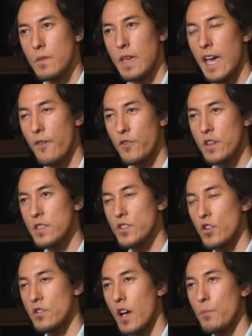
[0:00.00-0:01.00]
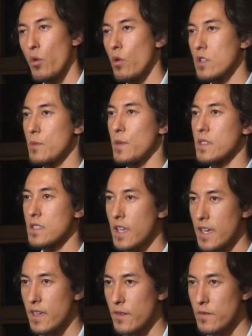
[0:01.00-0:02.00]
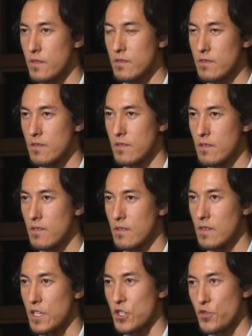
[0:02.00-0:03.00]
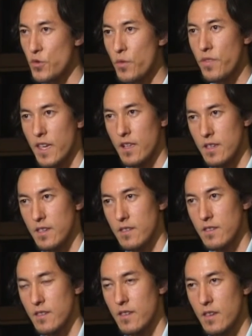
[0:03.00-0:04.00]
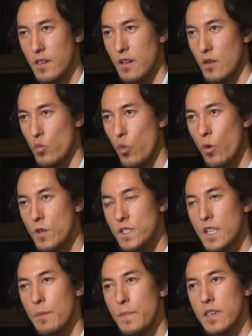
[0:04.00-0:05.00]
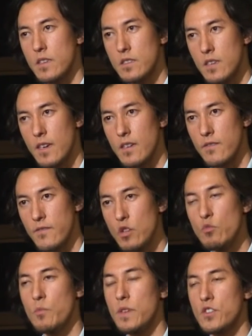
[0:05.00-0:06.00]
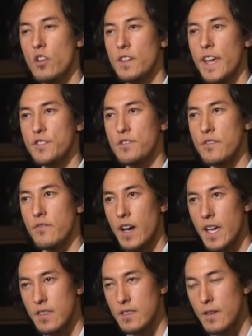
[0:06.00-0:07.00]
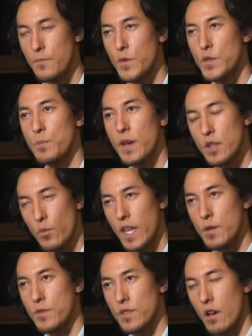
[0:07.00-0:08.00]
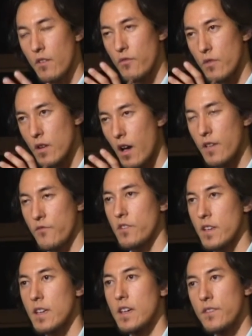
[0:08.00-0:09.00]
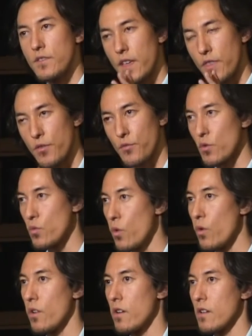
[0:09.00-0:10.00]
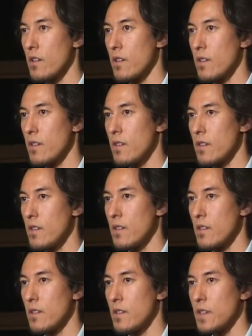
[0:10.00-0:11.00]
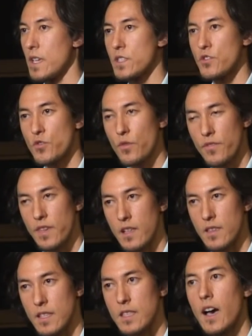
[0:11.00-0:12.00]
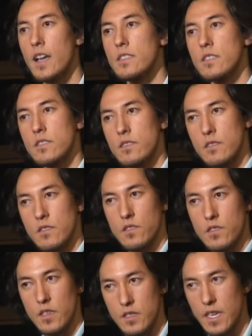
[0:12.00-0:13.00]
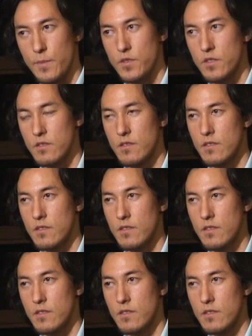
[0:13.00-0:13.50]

Africans are not born to be slaves. It's truth telling. War does not make us safe. Human beings aren't naturally violent. There's a better way to resolve conflict than through war. It's truth telling, not deception.